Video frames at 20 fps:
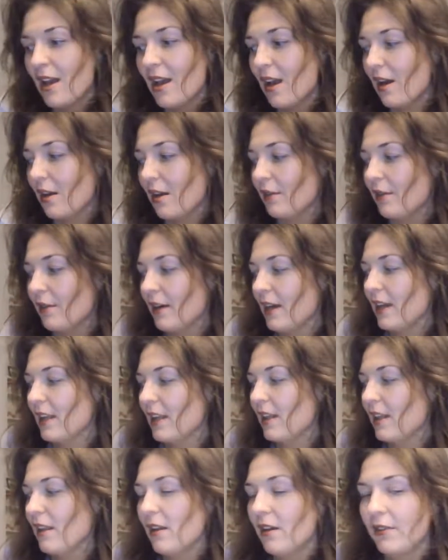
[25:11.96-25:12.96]
All right,
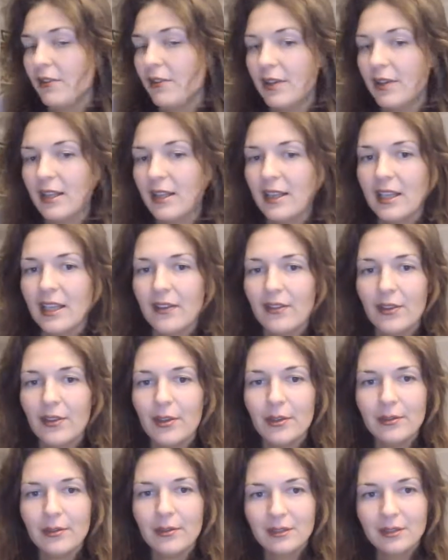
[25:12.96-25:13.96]
love you and leave
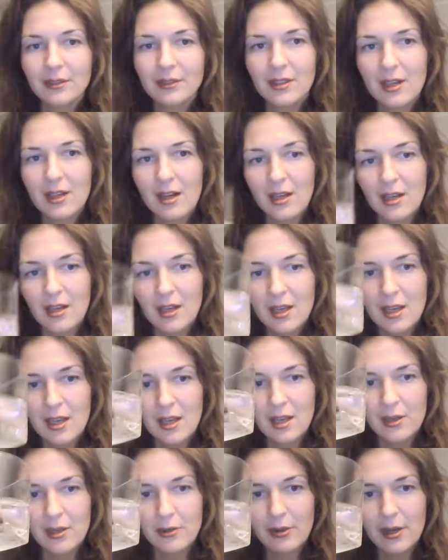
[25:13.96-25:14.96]
you.
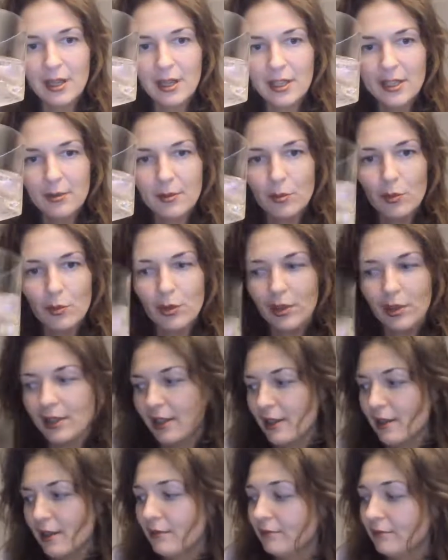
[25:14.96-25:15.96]
Drink some
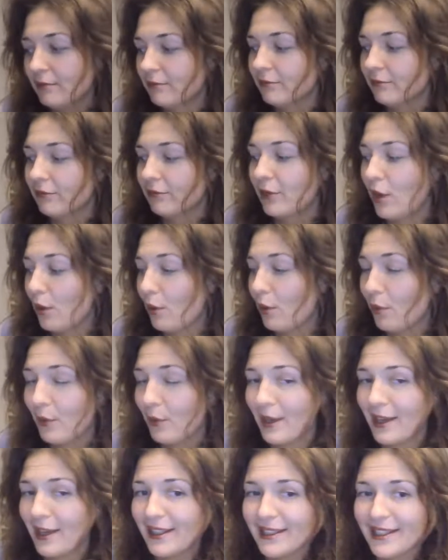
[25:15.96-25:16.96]
water,
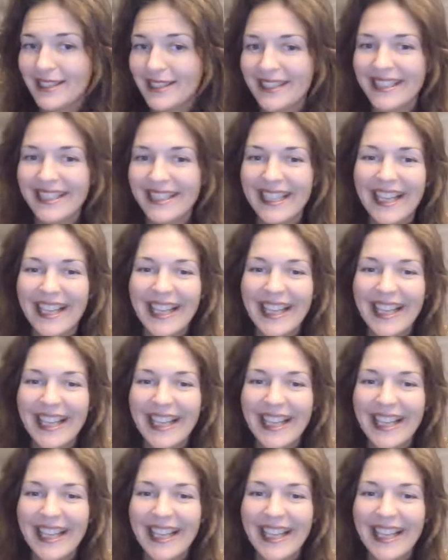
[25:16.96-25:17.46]
always.